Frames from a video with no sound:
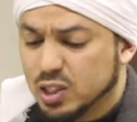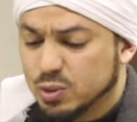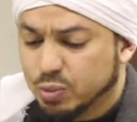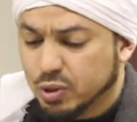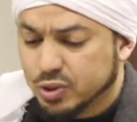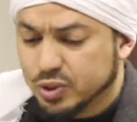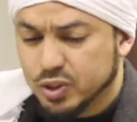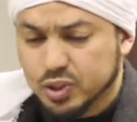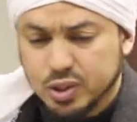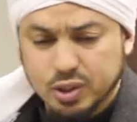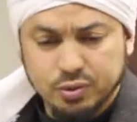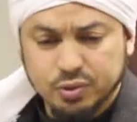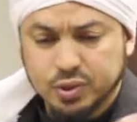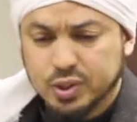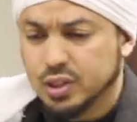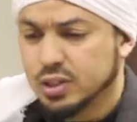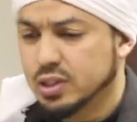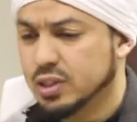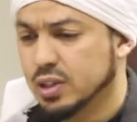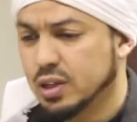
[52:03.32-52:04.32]
is positive
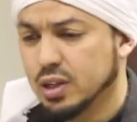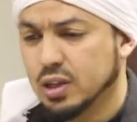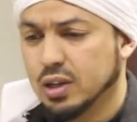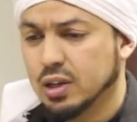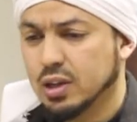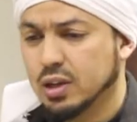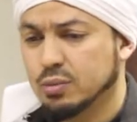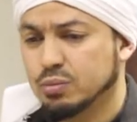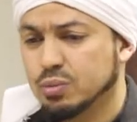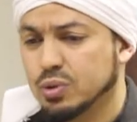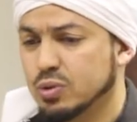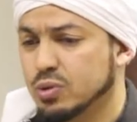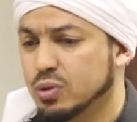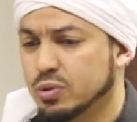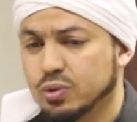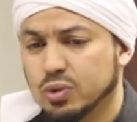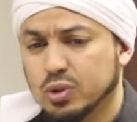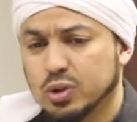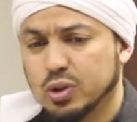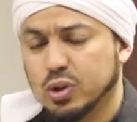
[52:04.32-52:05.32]
and it's uh,
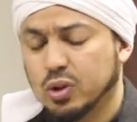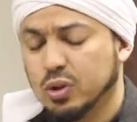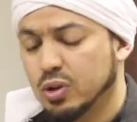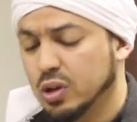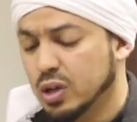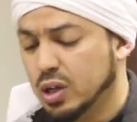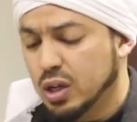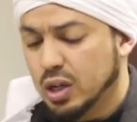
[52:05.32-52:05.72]
beautiful, you know,